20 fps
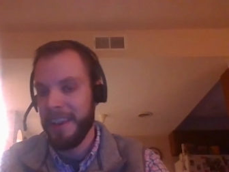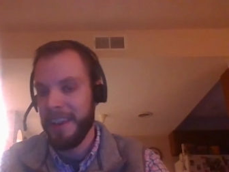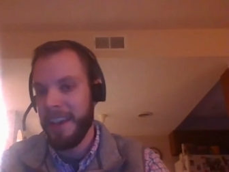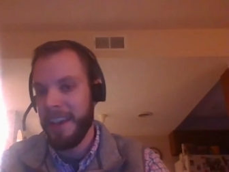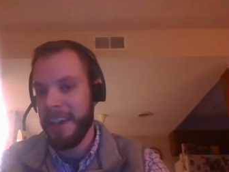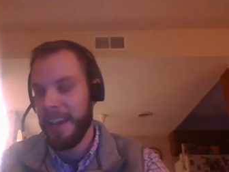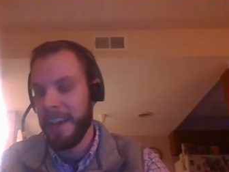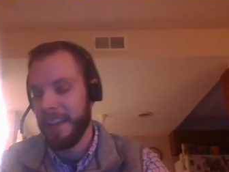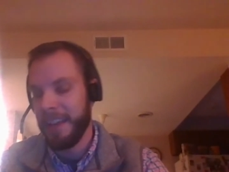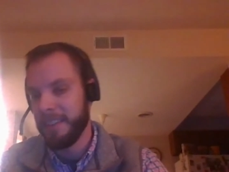And
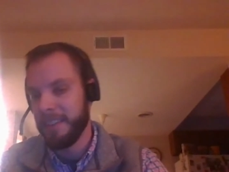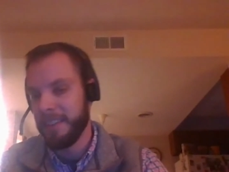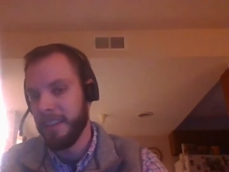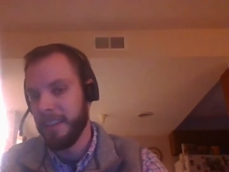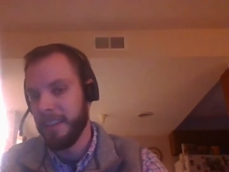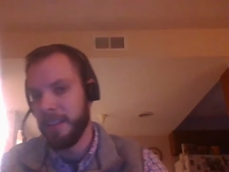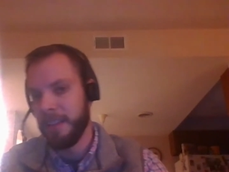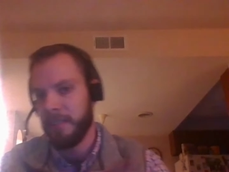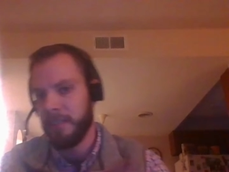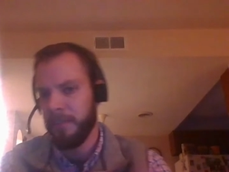it's,
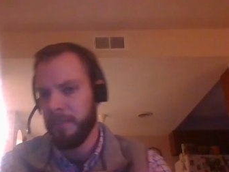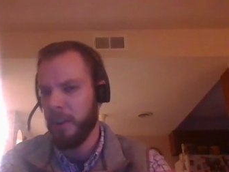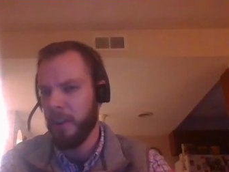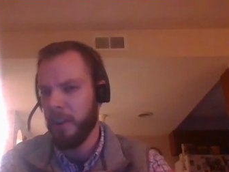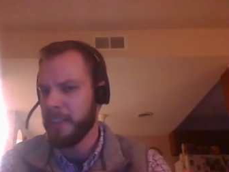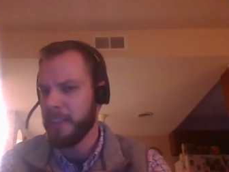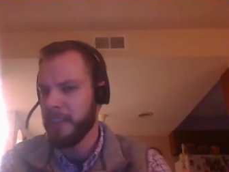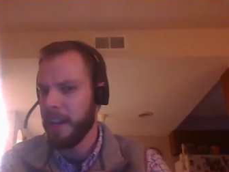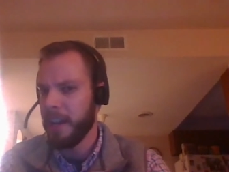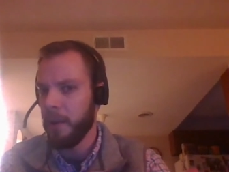it's as far as
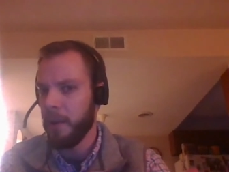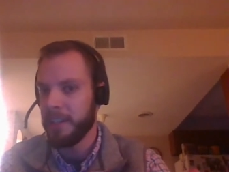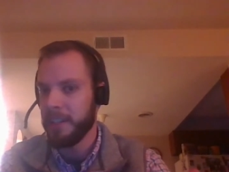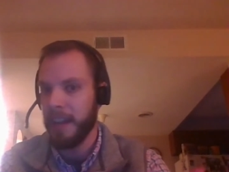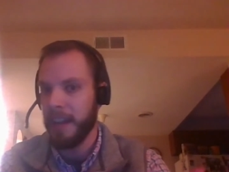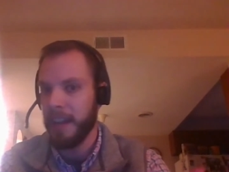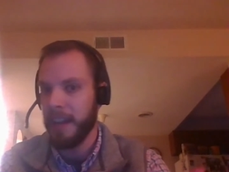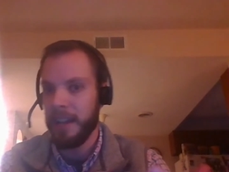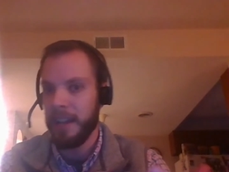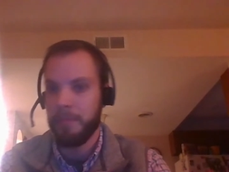I know, it's
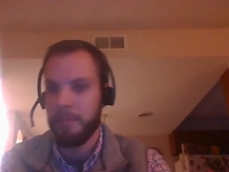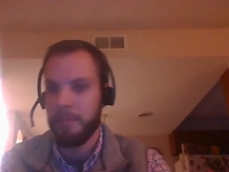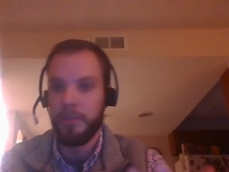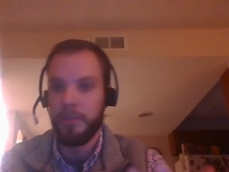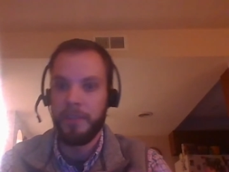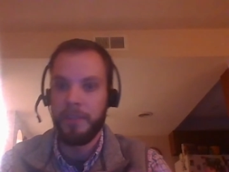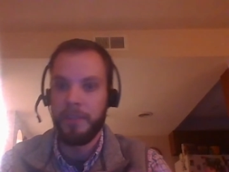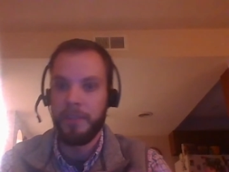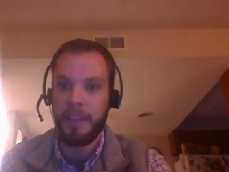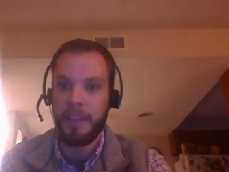not approved
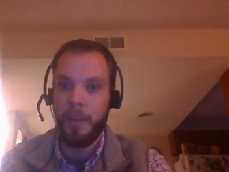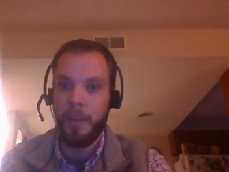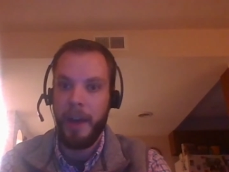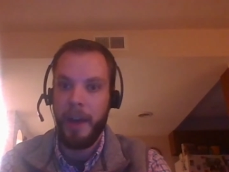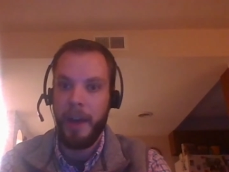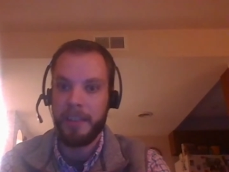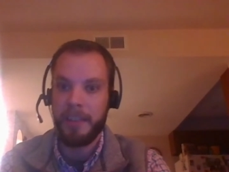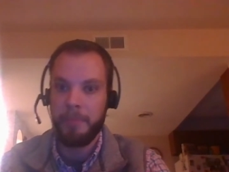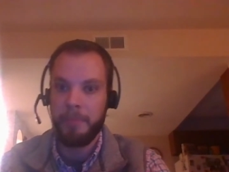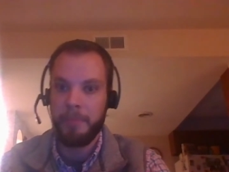in the U
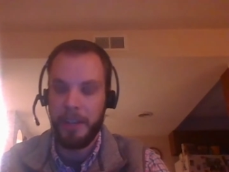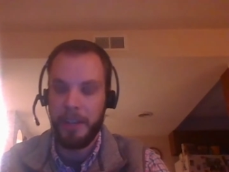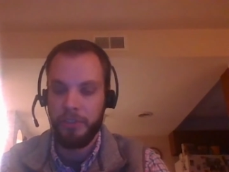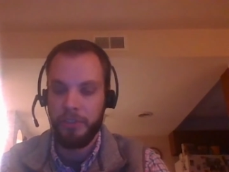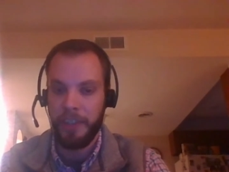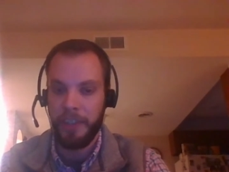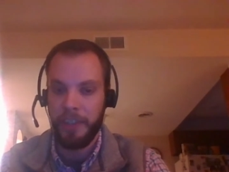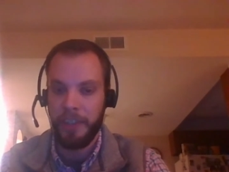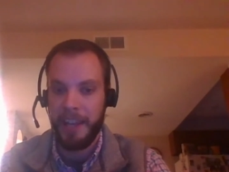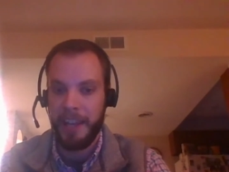S, but it's
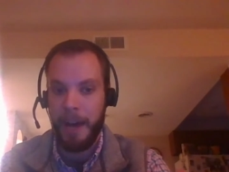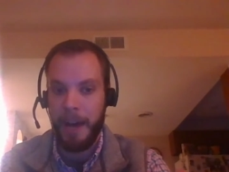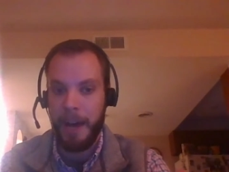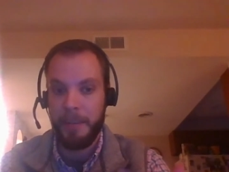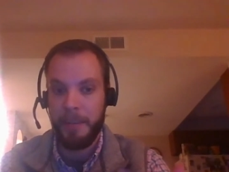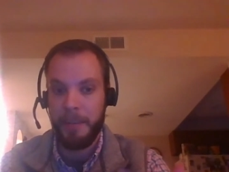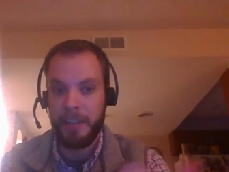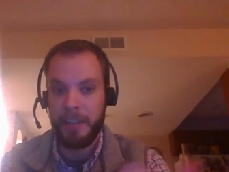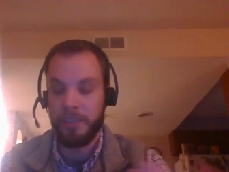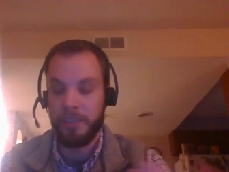really common
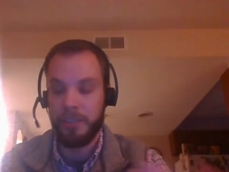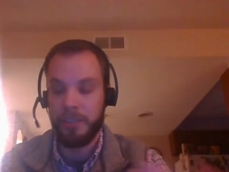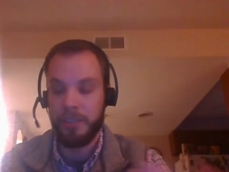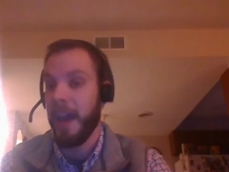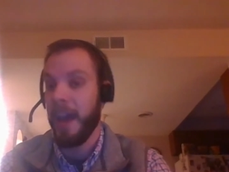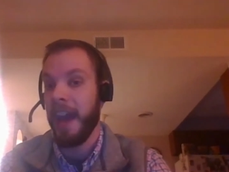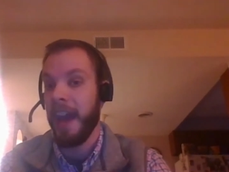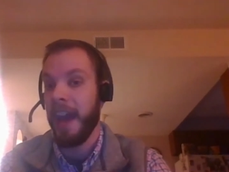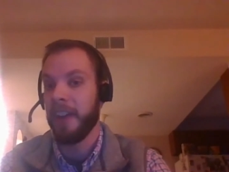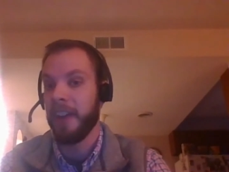in Japan.